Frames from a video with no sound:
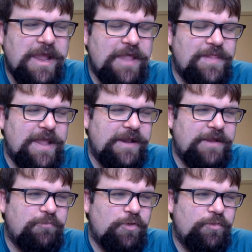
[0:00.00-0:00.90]
and then
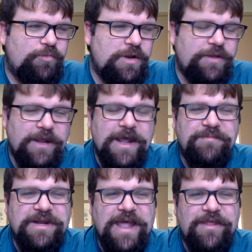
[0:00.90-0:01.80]
it will really
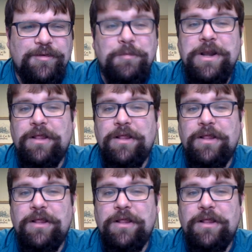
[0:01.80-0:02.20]
come together when